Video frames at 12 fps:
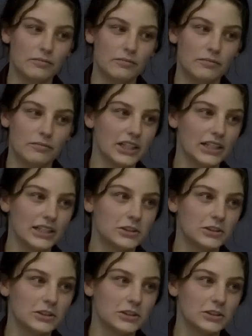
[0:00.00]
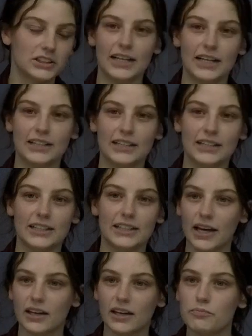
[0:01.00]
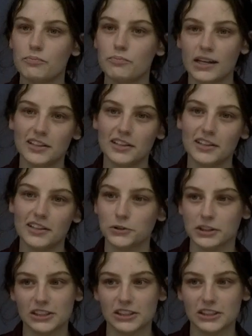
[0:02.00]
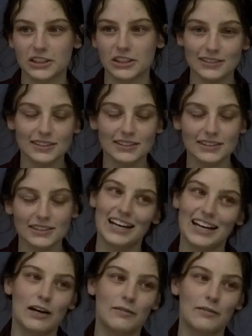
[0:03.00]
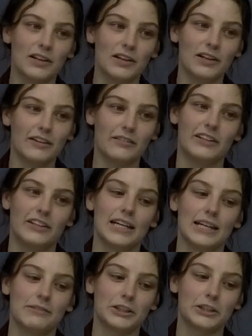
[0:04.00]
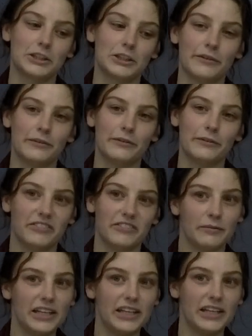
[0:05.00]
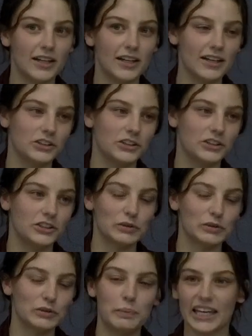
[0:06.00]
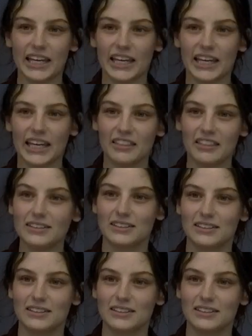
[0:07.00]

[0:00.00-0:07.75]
Chickens really just like to peck and pick at all sorts of things. A lot of the enrichment that we give them here is just pecking at things.